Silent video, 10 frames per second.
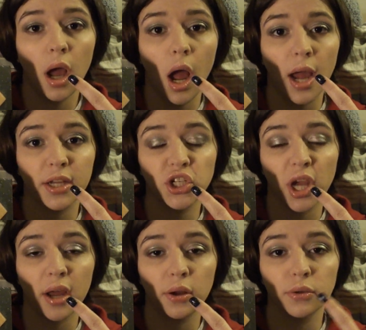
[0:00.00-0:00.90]

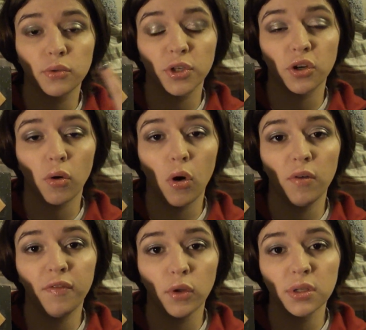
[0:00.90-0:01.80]
eyeshadows, which are
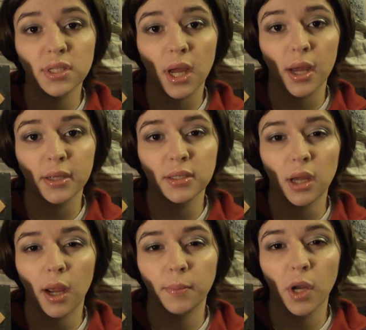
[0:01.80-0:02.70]
all full size.
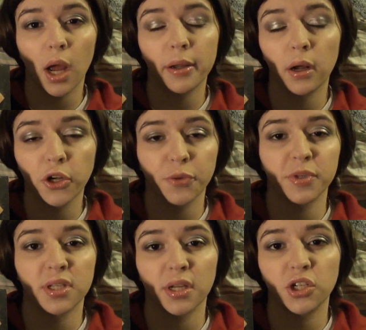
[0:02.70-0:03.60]
I'm not
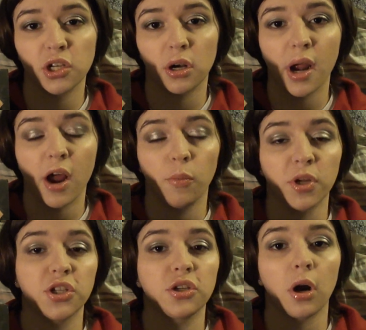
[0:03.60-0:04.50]
100% sure how
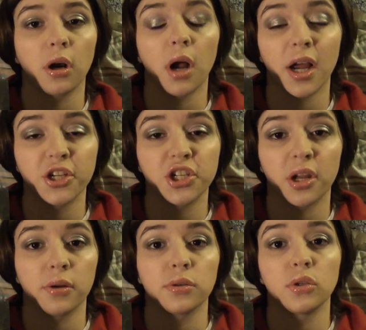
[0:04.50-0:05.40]
much Tarte
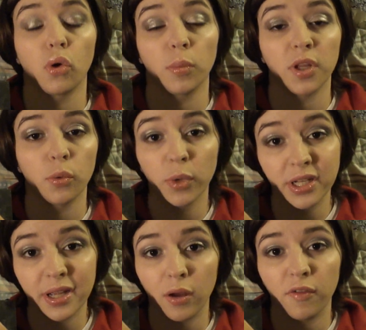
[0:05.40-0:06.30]
eyeshadows normally
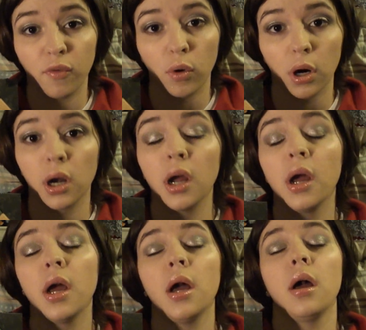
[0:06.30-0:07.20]
retail for,
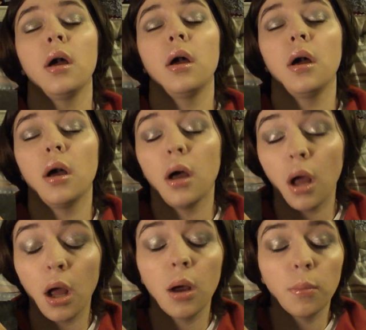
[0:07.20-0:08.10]

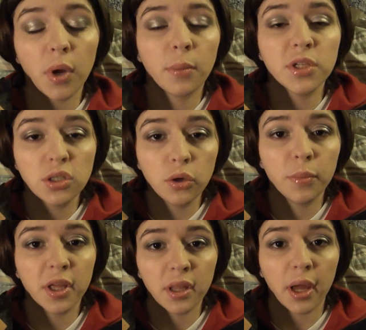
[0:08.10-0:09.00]
but I'm
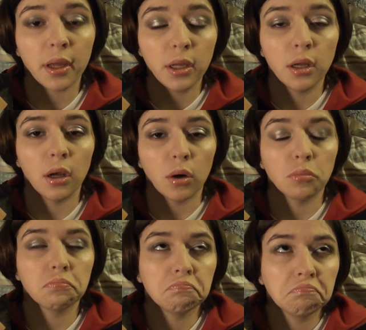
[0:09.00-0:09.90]
assuming that, you know,